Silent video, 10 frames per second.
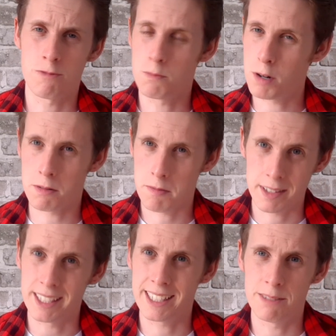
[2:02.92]
will probably be
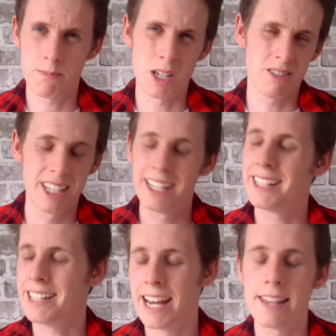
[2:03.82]
thinking, but
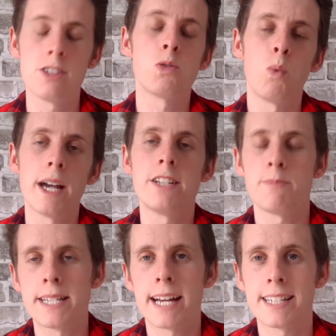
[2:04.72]
yeah, there's ways of
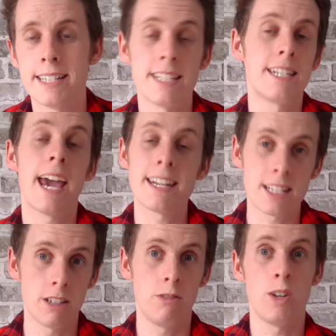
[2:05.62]
protecting this. Yes,
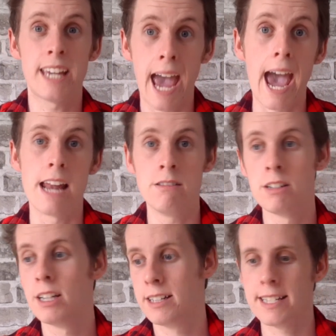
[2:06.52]
that we can
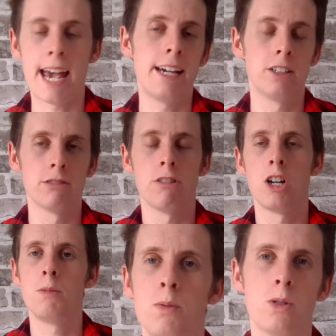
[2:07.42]
tail the
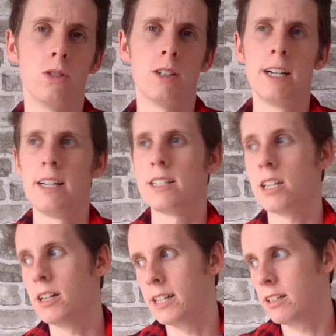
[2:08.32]
rope or
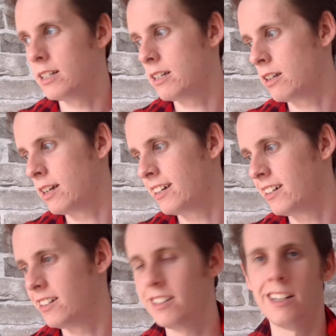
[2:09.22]
tie like
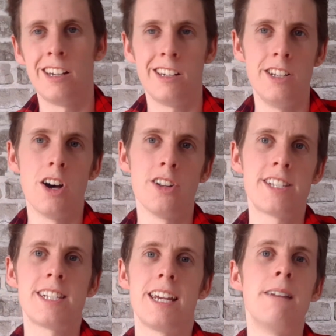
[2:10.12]

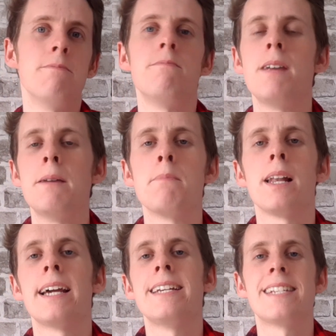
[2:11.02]
knots in
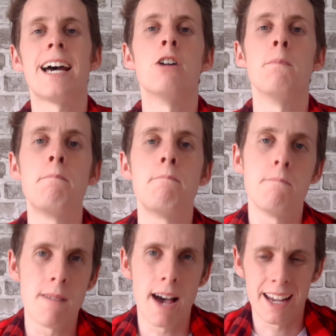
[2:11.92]
place to help
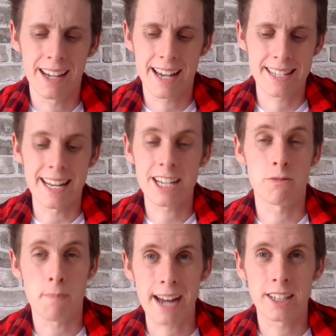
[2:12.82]
as an
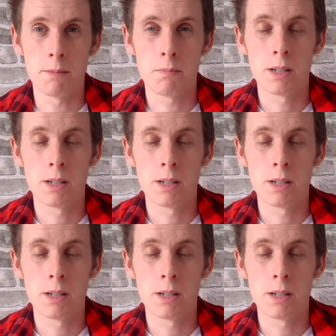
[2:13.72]
extra backup.